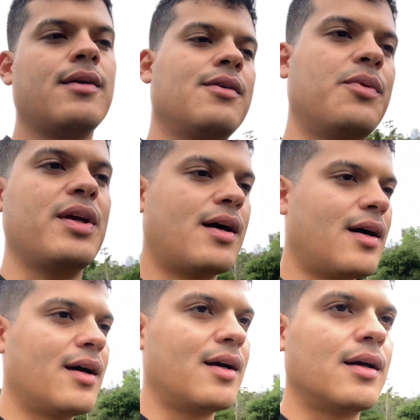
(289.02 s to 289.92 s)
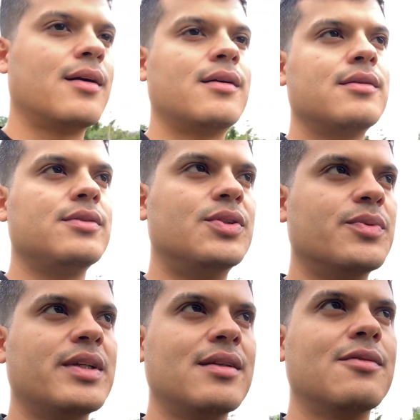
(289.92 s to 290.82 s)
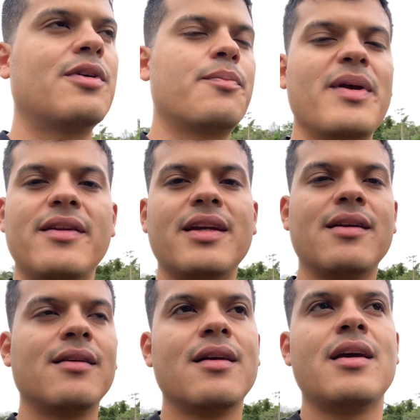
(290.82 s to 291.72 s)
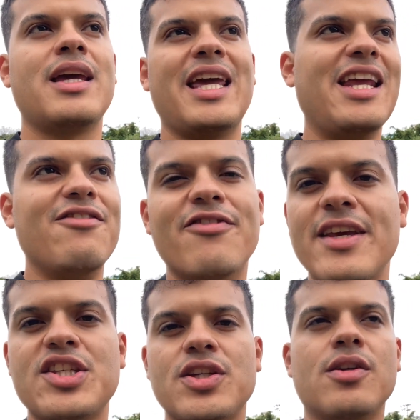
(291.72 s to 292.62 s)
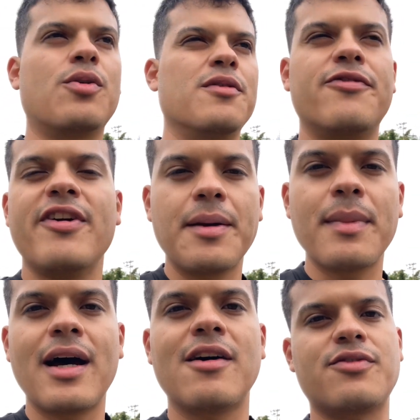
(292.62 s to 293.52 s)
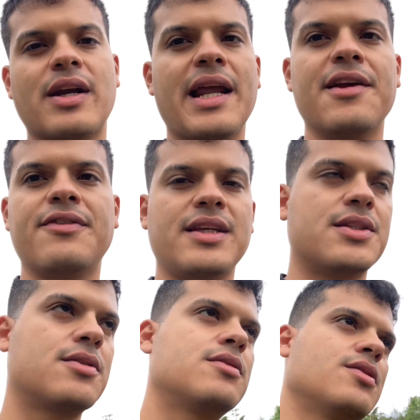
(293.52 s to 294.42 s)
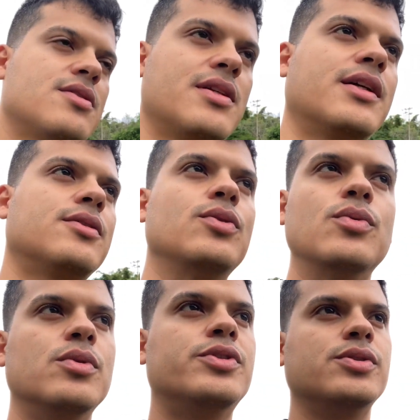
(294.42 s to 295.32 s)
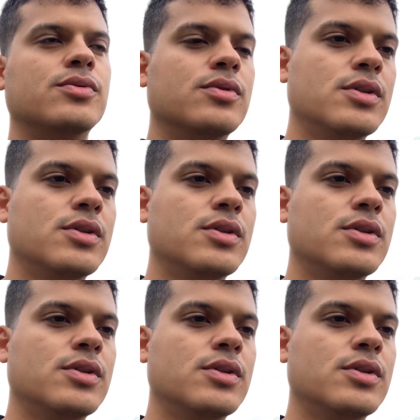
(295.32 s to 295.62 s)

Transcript: We're building Envision or Figma for NFTs, just like a tool to